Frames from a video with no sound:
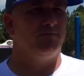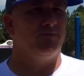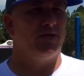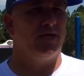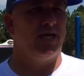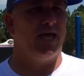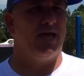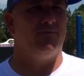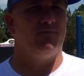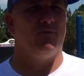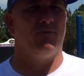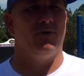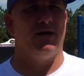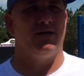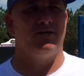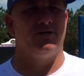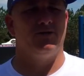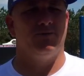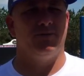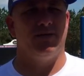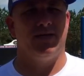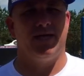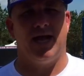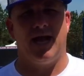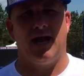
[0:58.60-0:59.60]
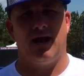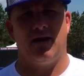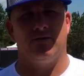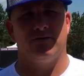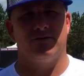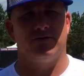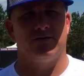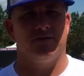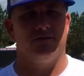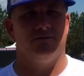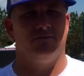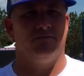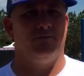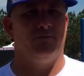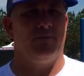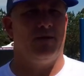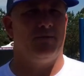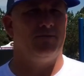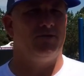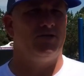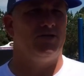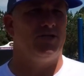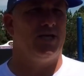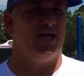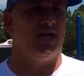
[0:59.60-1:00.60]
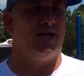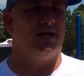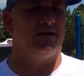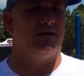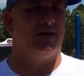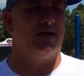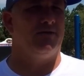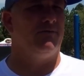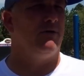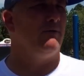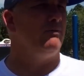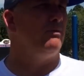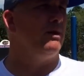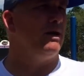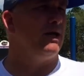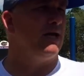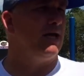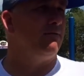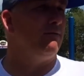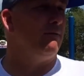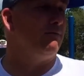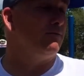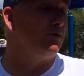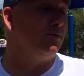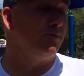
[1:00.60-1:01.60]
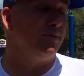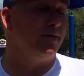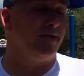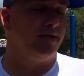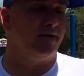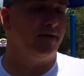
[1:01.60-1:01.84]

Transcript: gave away too many outs, and maybe she had to give up too many